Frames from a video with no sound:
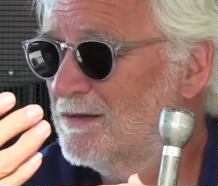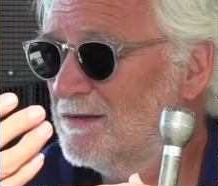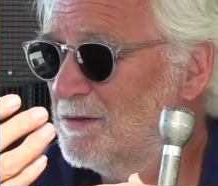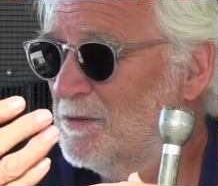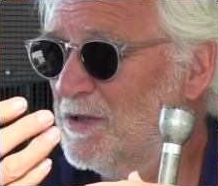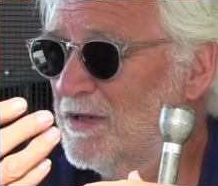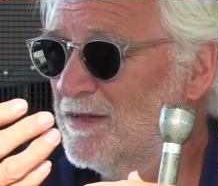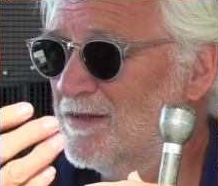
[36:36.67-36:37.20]
I
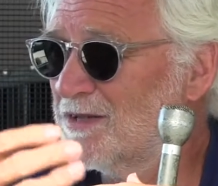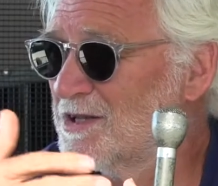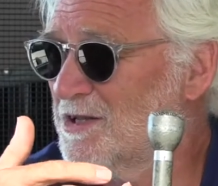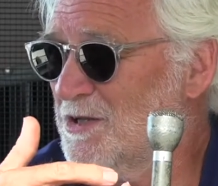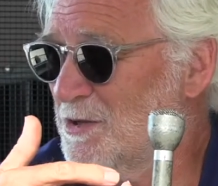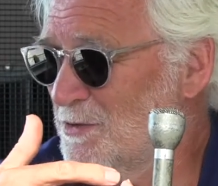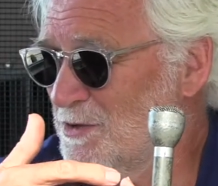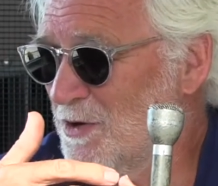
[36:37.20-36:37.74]
mean,
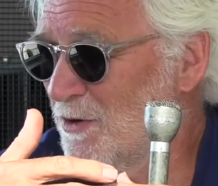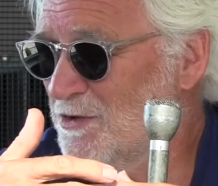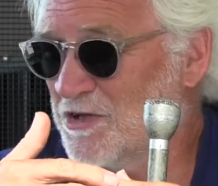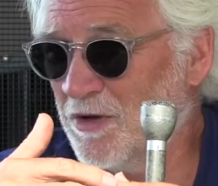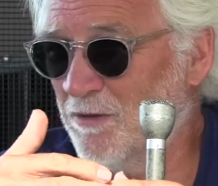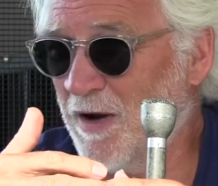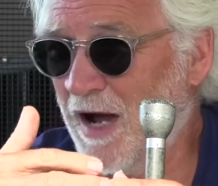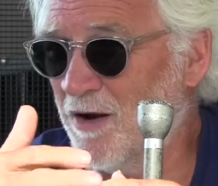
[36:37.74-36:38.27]
yep. you know,
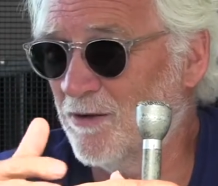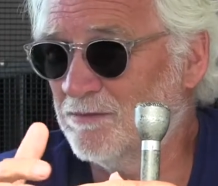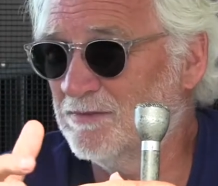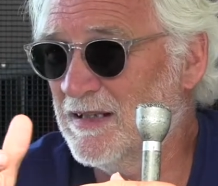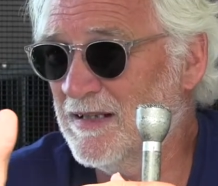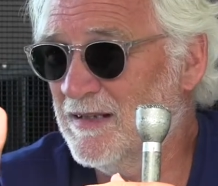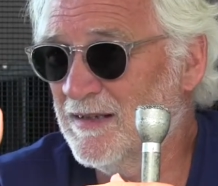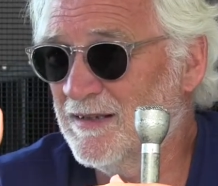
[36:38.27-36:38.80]
so I don't, yeah.